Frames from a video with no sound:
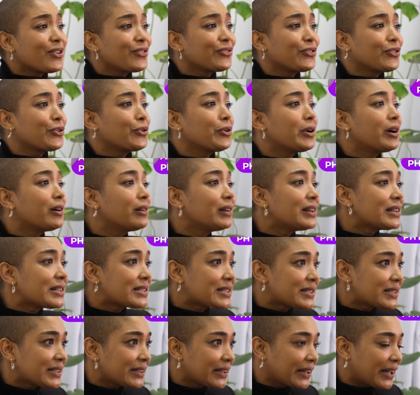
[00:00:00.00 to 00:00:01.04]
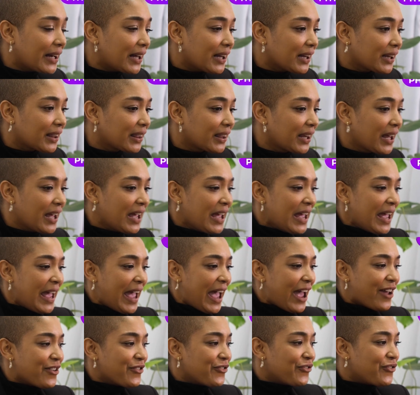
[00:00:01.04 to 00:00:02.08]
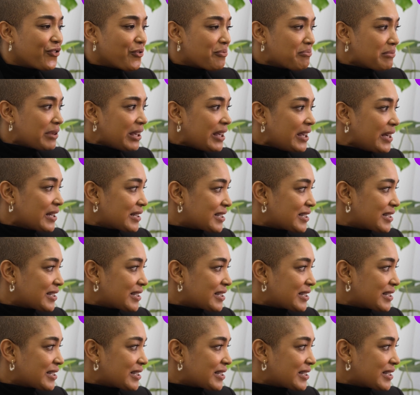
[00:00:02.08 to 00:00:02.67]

of your holistic health. And for me,